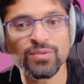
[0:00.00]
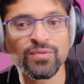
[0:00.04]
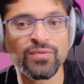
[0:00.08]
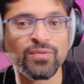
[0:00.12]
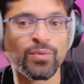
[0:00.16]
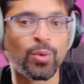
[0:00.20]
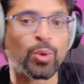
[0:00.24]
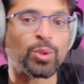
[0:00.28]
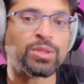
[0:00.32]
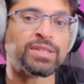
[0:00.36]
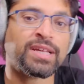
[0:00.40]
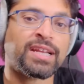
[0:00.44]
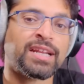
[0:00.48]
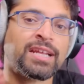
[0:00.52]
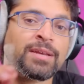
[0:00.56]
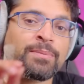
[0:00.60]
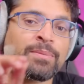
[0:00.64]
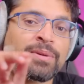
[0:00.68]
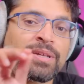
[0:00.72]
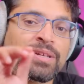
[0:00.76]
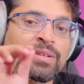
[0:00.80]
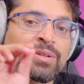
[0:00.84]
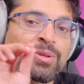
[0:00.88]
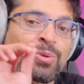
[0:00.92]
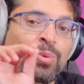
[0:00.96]
to full
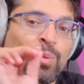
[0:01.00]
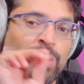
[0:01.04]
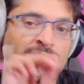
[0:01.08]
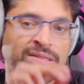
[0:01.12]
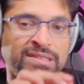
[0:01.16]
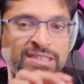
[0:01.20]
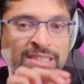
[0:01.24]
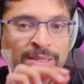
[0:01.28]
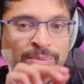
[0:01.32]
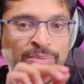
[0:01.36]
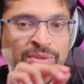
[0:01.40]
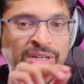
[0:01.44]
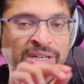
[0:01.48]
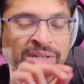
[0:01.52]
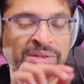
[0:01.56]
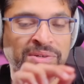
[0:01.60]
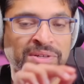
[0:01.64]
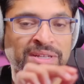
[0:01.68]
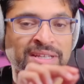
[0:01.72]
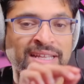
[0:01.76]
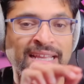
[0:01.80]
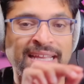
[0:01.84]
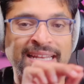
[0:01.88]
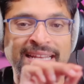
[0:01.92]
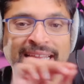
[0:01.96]
dynamic request time
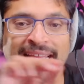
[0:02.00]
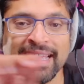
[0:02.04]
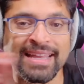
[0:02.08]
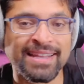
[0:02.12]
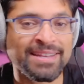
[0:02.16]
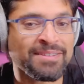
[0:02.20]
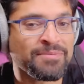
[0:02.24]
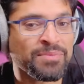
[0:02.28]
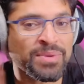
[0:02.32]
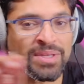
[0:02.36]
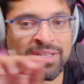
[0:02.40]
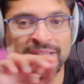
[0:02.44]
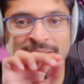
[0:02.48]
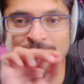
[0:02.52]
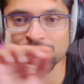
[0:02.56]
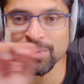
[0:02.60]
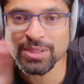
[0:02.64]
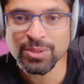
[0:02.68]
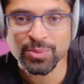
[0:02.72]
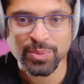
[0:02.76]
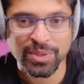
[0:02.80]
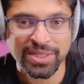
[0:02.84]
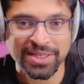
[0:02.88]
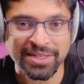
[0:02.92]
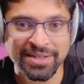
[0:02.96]
rendering and anywhere in
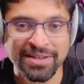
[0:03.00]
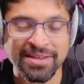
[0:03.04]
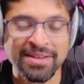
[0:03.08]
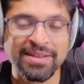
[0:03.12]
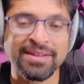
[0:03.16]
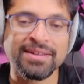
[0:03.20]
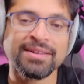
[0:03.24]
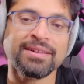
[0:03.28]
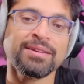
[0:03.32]
between